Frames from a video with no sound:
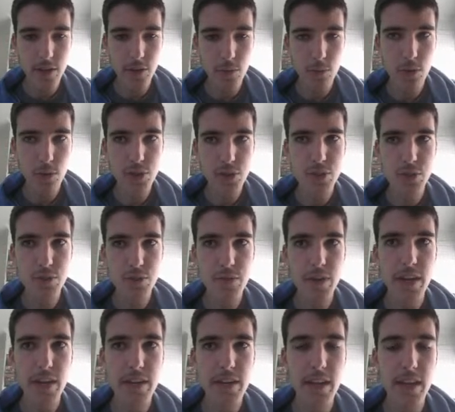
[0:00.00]
a Wash will
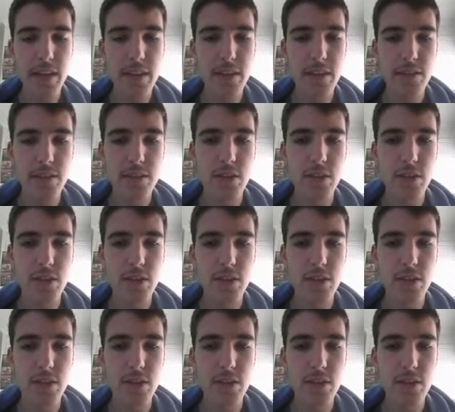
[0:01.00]
round out the